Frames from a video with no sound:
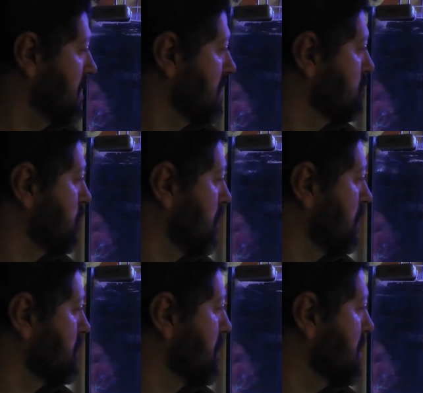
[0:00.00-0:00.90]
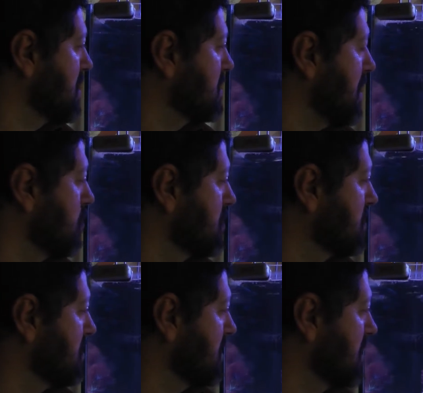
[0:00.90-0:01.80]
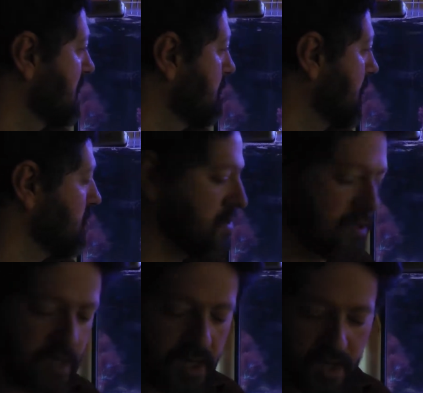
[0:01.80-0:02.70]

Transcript: And one of the things I was thinking about